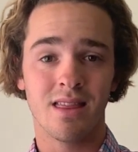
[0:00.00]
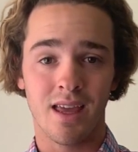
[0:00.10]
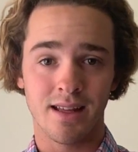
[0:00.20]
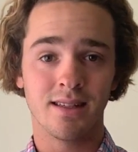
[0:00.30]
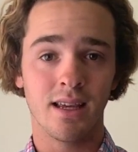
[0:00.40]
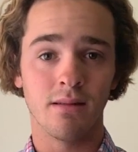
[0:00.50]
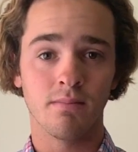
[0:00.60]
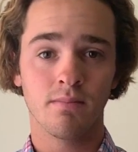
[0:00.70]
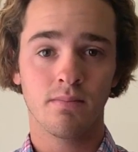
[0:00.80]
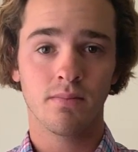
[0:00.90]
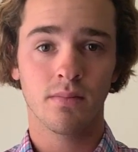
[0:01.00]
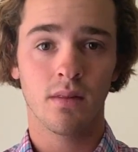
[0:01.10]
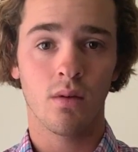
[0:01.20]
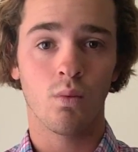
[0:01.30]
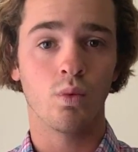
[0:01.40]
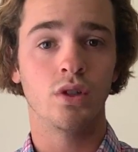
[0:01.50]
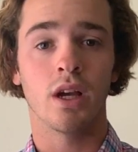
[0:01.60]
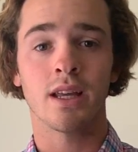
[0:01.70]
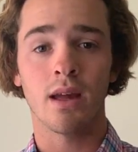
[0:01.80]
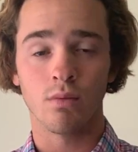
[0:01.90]
their team, which
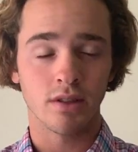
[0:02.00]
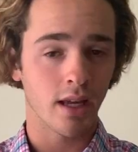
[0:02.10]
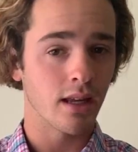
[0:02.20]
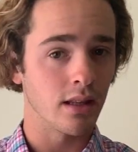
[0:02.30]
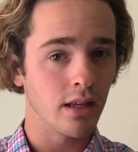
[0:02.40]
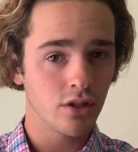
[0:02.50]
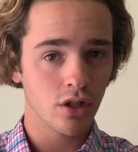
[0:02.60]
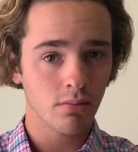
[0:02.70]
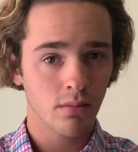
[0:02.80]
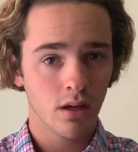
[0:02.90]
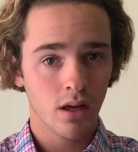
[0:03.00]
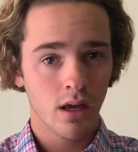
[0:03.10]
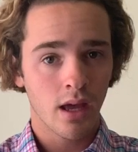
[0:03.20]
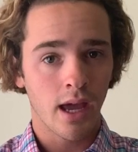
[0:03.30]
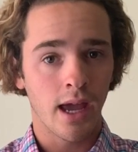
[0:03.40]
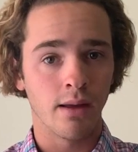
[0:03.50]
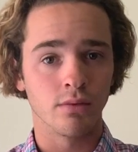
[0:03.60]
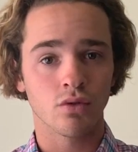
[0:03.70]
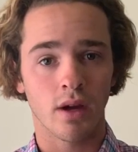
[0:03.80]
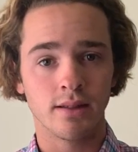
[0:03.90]
again was taking leadership and
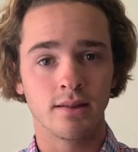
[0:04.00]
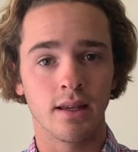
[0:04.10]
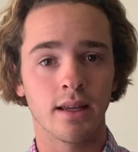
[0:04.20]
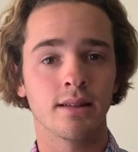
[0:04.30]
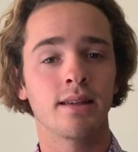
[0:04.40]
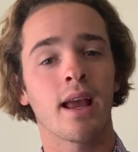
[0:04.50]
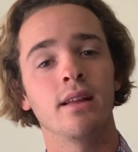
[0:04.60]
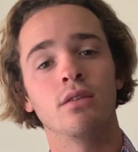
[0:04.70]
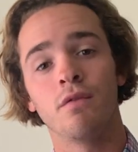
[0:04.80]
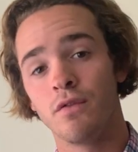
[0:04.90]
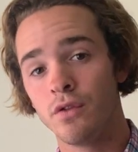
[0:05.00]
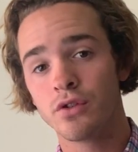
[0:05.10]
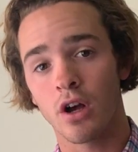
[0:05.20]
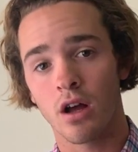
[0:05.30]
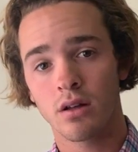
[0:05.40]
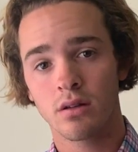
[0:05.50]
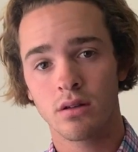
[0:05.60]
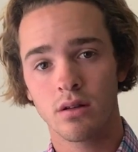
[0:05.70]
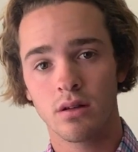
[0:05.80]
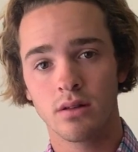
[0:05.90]
was great to see and could take into future
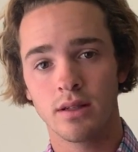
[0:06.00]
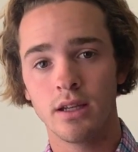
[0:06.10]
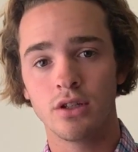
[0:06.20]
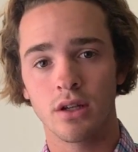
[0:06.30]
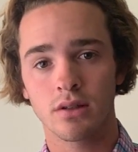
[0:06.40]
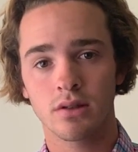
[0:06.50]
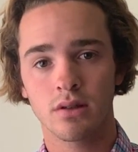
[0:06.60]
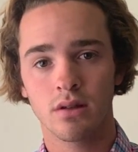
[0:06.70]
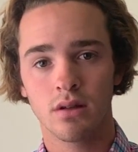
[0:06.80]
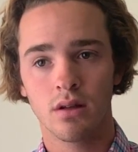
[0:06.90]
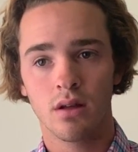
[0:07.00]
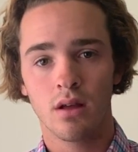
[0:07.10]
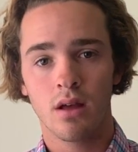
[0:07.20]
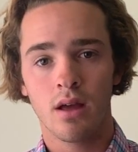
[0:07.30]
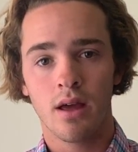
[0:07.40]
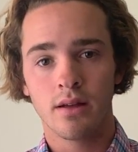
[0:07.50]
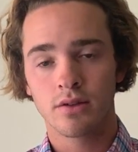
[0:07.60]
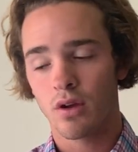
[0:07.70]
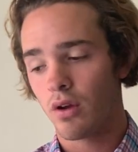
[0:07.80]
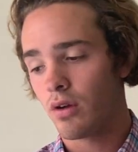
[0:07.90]
teachings.
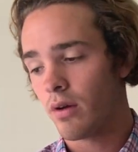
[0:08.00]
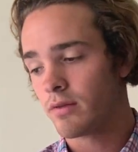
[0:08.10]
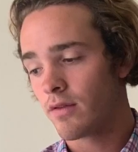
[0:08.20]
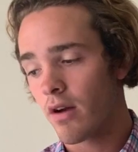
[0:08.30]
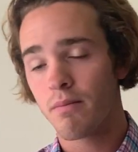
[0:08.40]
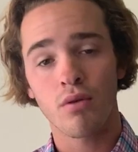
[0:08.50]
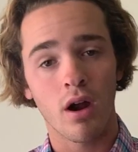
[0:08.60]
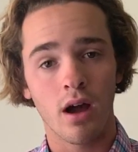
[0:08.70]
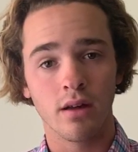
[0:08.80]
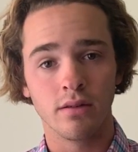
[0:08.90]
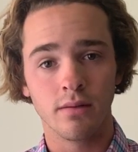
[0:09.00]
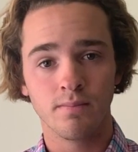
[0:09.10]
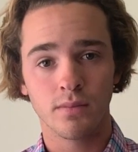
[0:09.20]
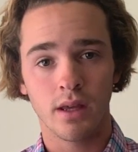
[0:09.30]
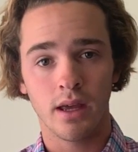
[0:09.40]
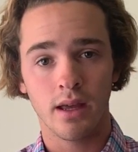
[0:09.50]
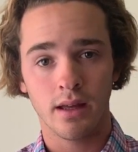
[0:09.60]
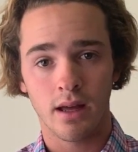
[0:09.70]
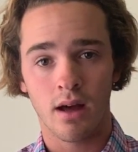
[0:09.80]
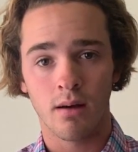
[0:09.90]
So I was very proud
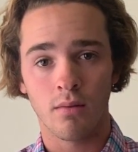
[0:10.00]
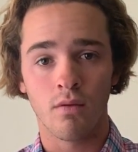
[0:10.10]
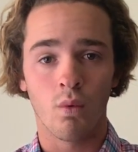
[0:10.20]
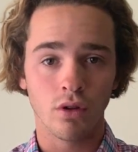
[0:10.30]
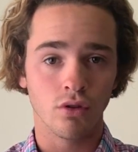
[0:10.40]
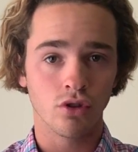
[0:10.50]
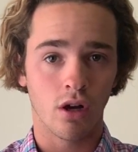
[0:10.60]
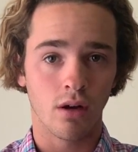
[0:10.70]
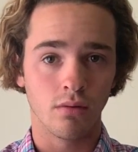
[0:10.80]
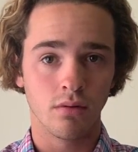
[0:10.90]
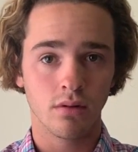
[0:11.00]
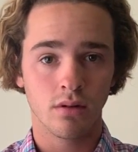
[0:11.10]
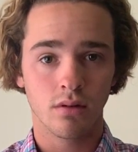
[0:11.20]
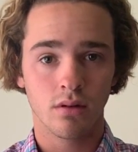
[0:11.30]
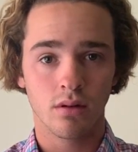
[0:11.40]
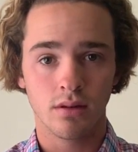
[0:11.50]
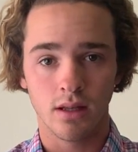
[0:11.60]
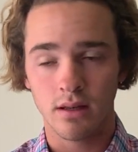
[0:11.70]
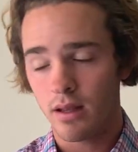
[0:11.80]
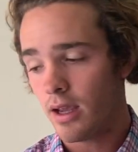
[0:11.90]
of what your child
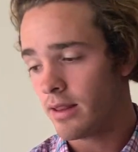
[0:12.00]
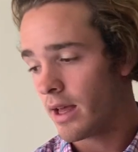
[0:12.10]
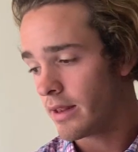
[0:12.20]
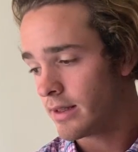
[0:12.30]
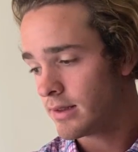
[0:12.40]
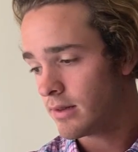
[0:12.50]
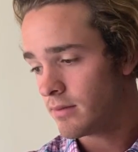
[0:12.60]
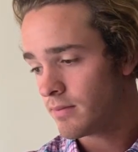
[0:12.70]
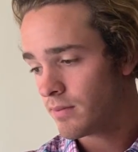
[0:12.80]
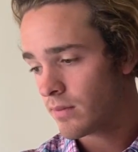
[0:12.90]
did in that lesson.